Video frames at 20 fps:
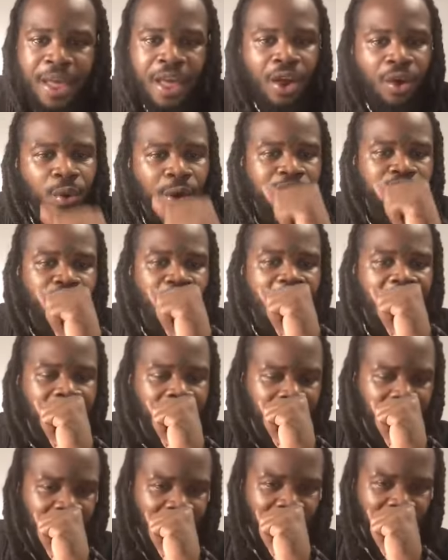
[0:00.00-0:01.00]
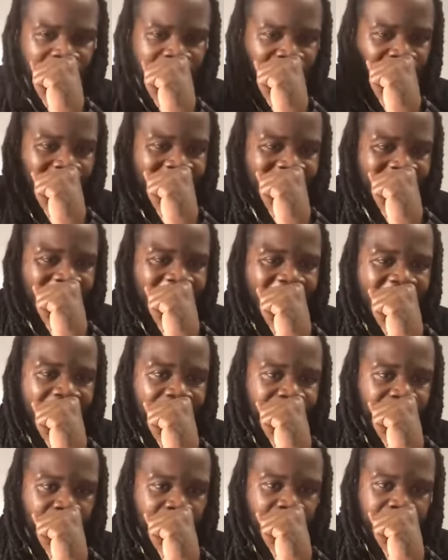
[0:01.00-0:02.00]
Quit trying to
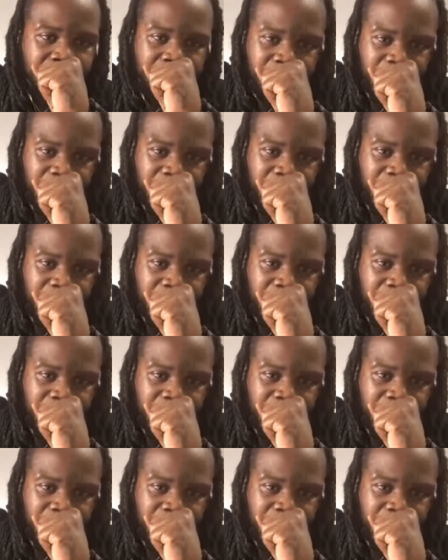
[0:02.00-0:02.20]
have your,